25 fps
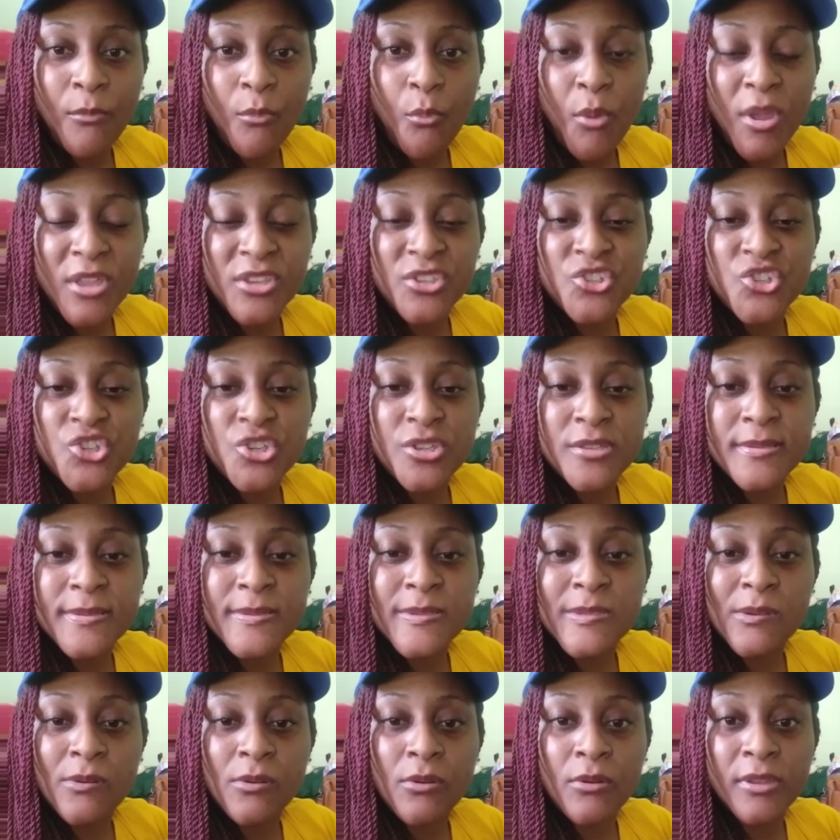when she
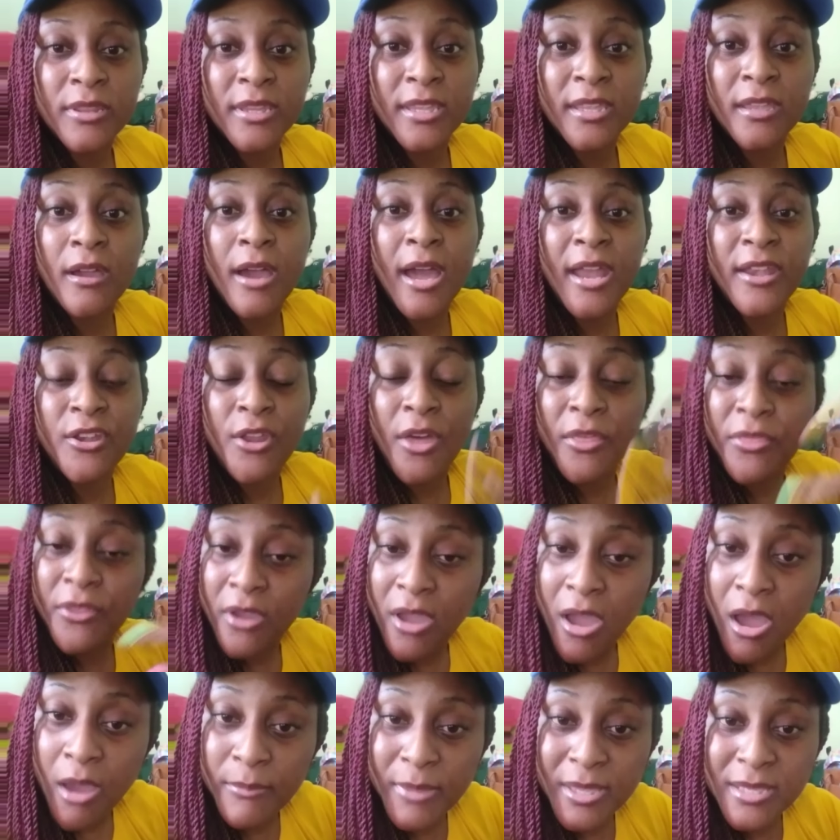saw the
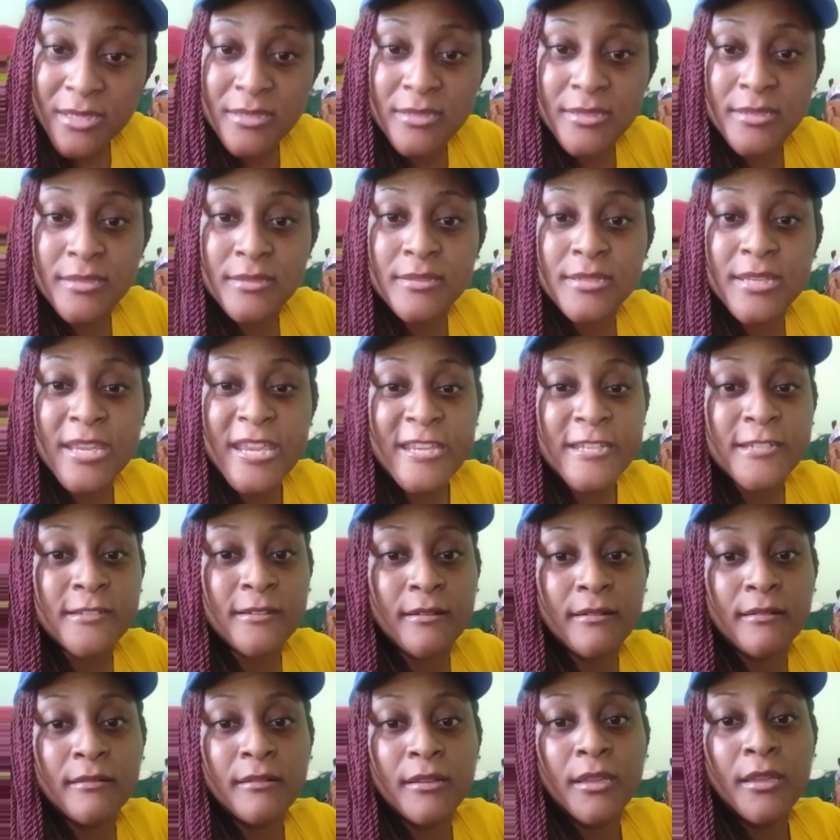another
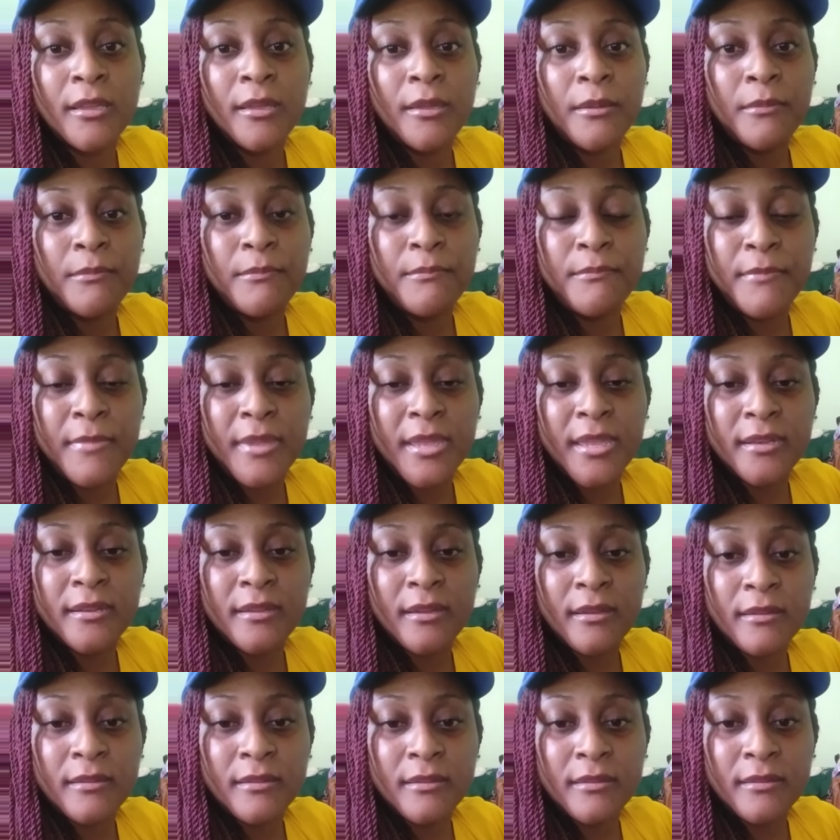commentator made
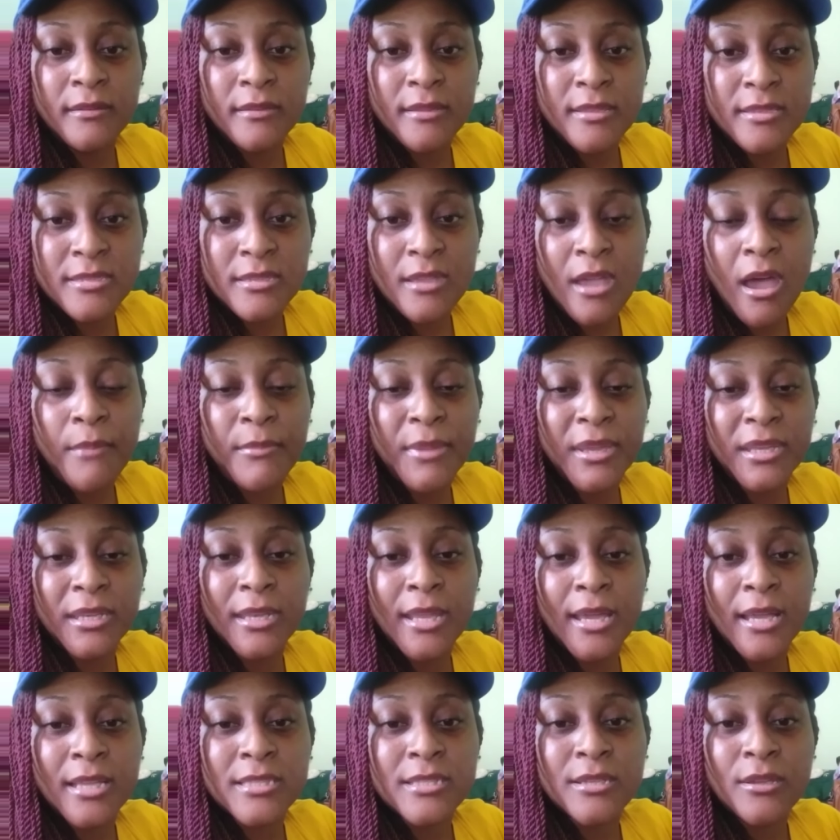this
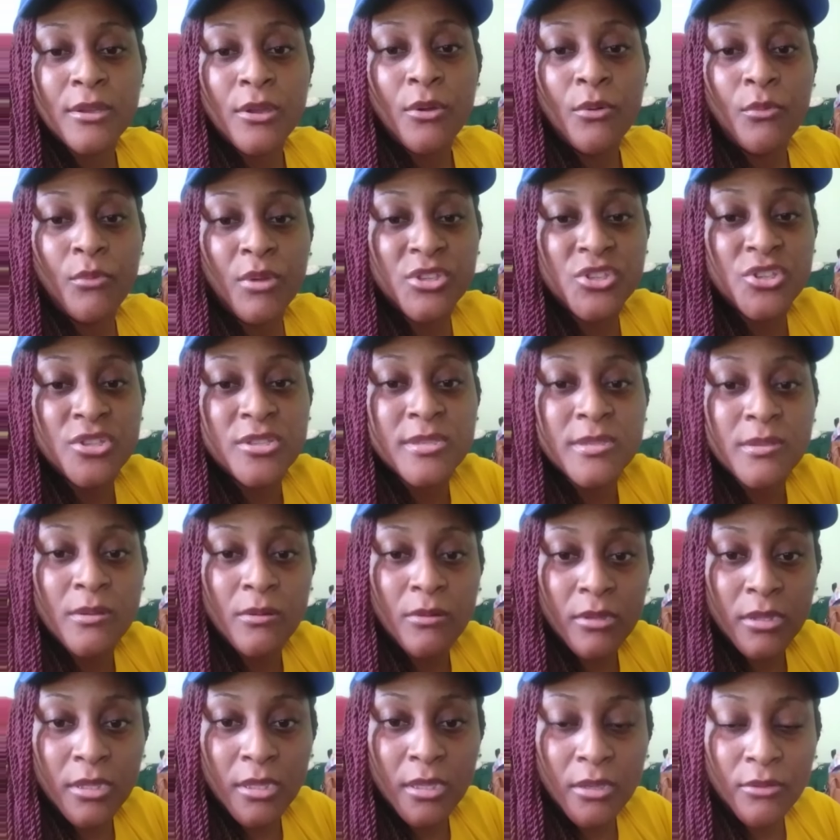comment that when she
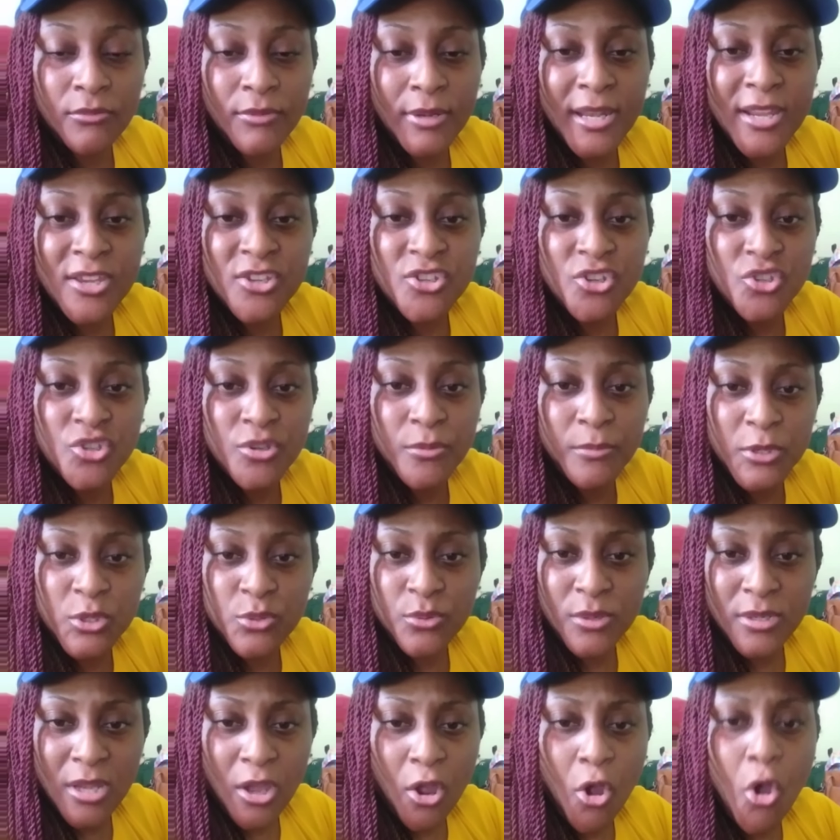saw the relationship
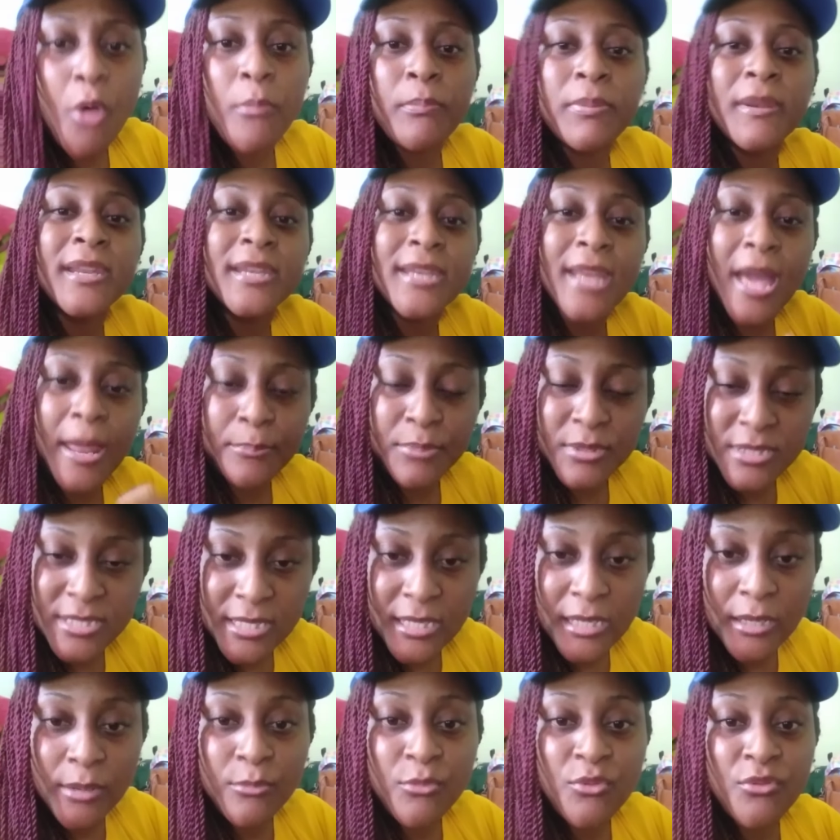between a couple in that
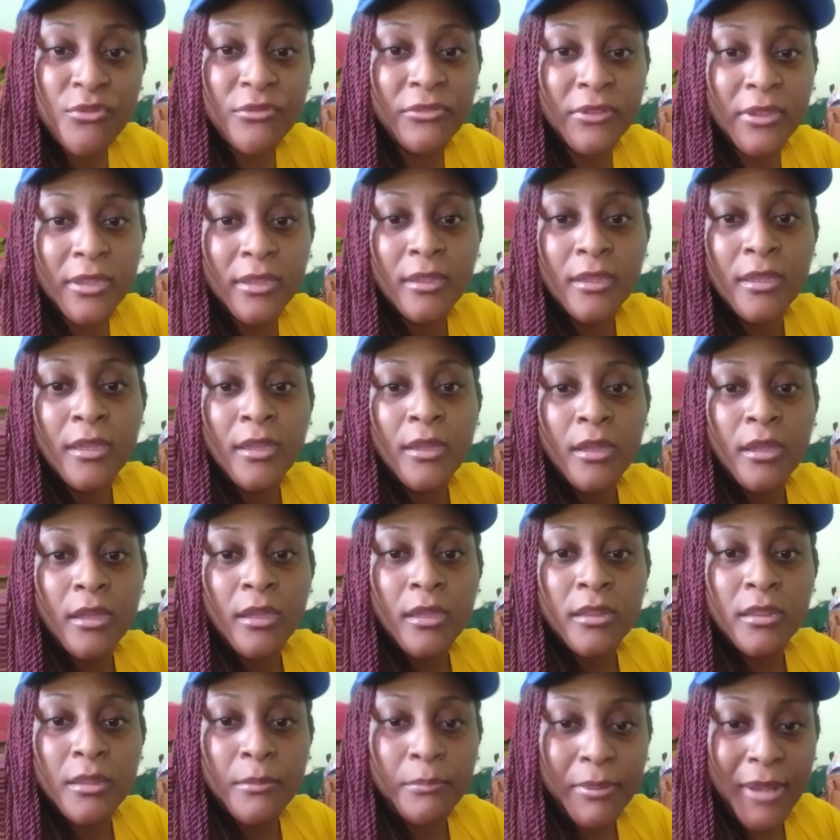particular movie,
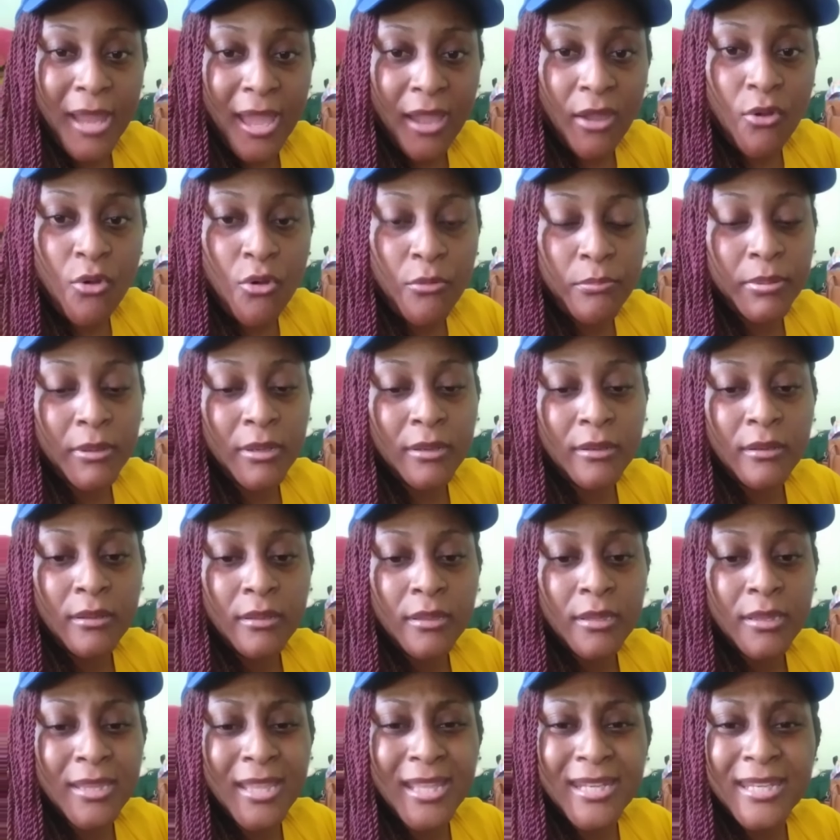the black couple,
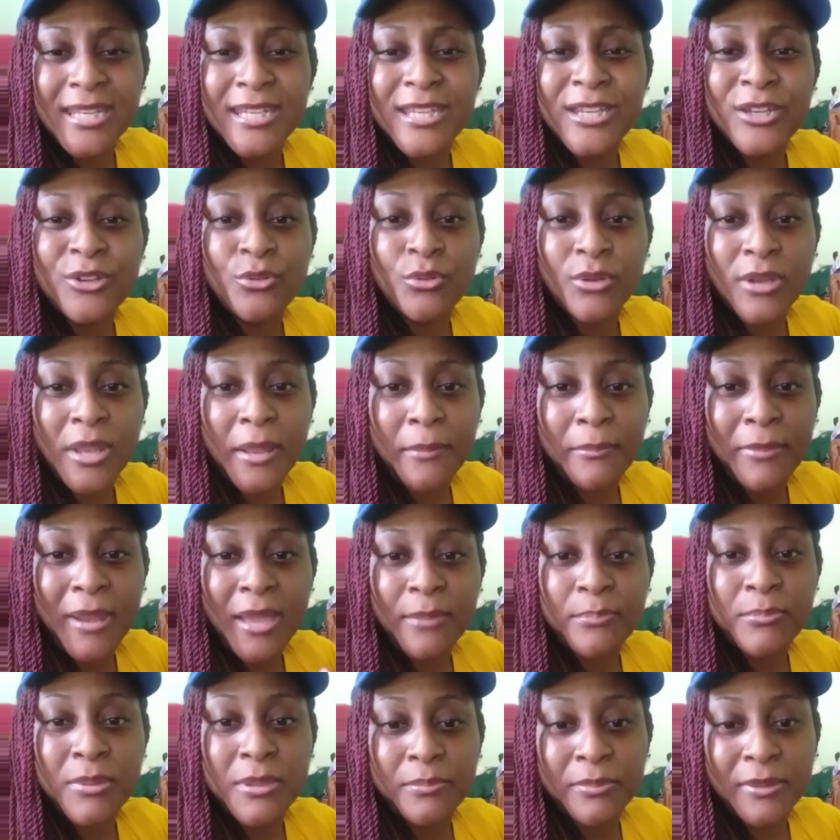that they didn't know that
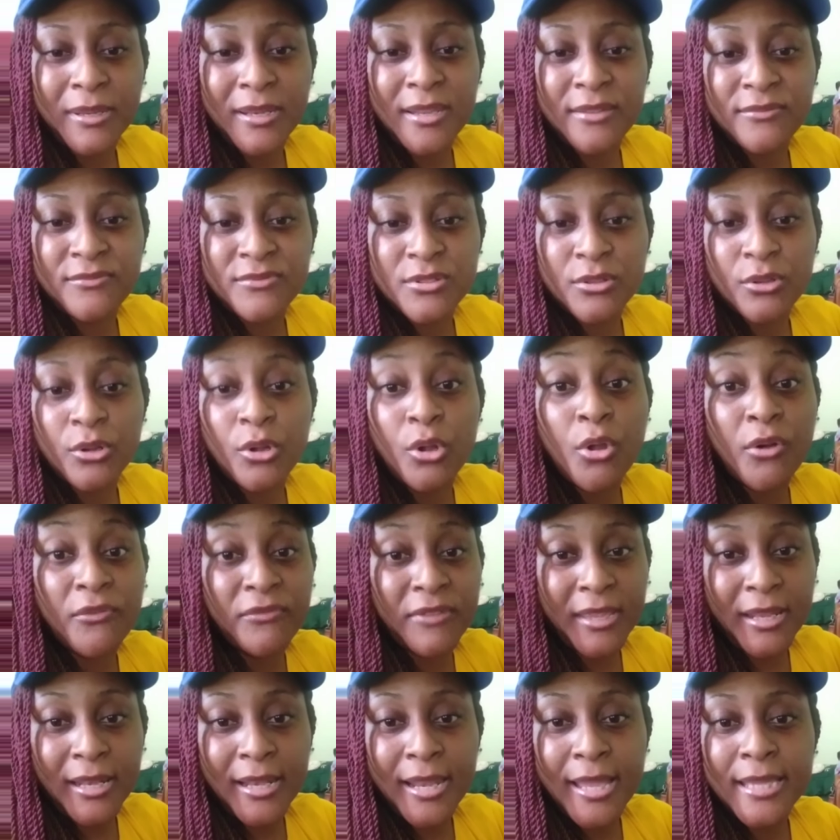black people lived
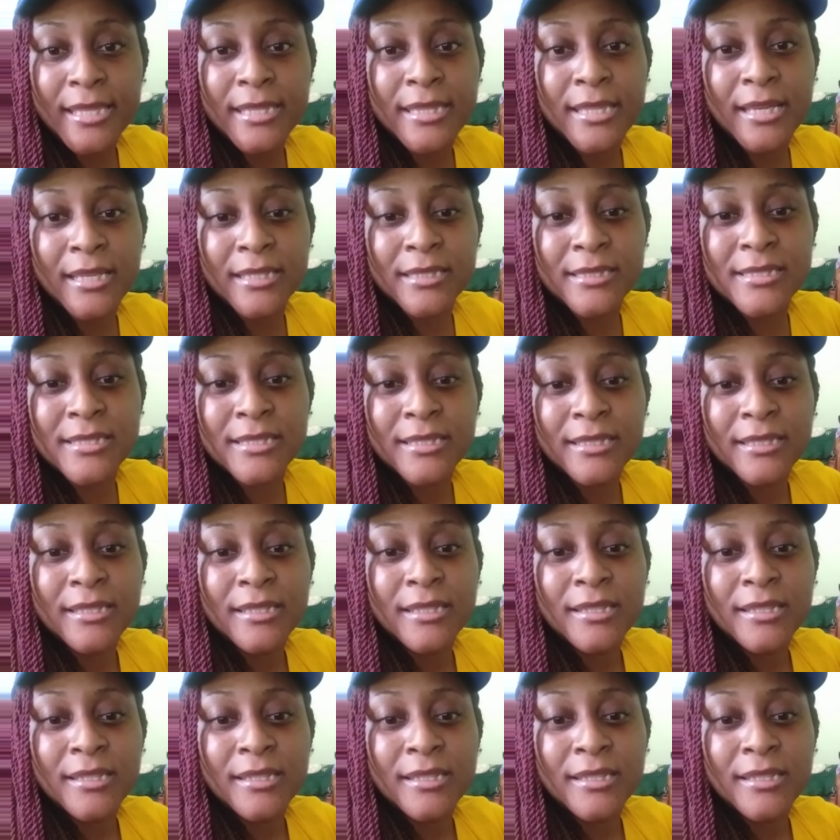loving like that.